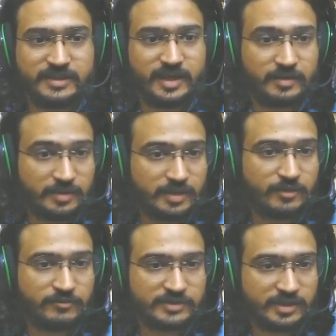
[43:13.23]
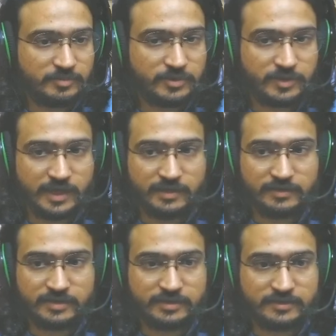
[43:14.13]
And obviously I'm going to
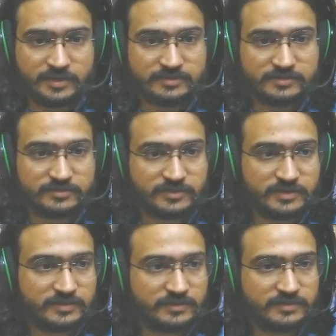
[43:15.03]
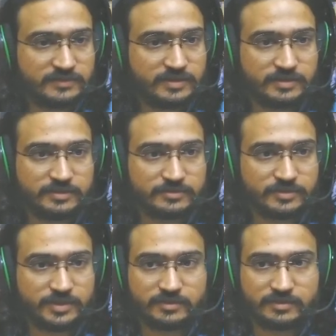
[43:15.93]
add the tests for this so
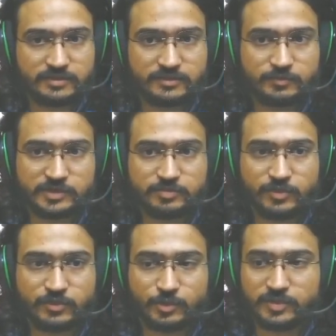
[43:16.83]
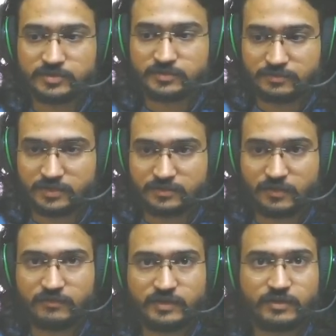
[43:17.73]
that it's much more robust, works
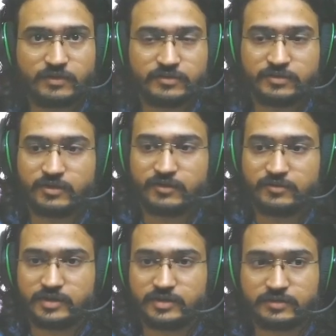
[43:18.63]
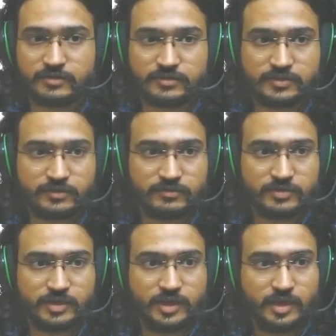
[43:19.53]
on Windows and all of that good stuff.
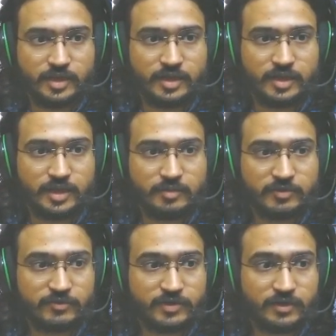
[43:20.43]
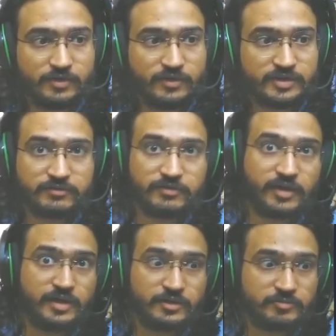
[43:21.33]
But for now I think we're
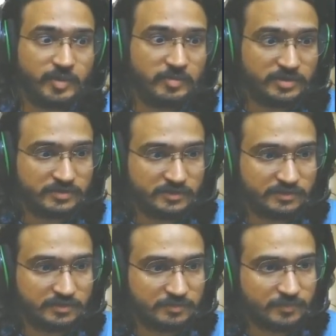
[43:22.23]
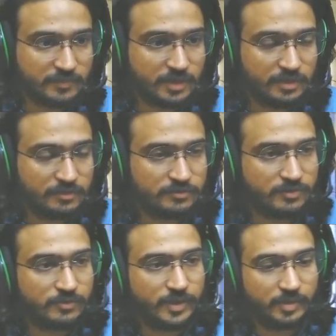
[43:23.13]
ready to publish this.
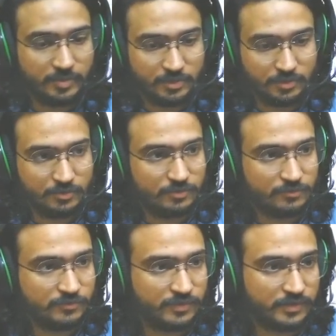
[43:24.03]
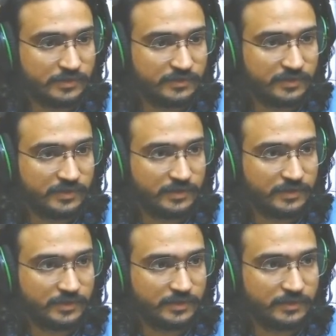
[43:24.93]
So what I'm going to do first
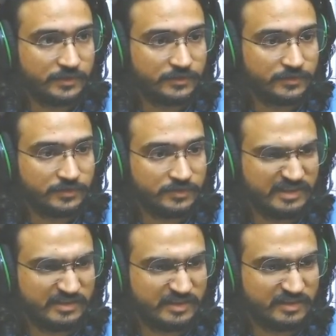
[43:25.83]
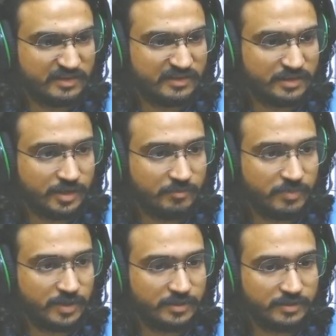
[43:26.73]
is, since this is a
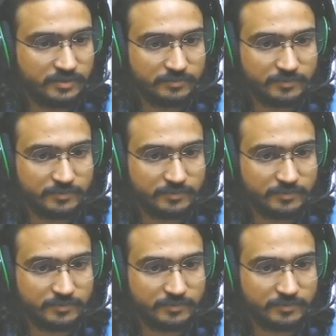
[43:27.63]
template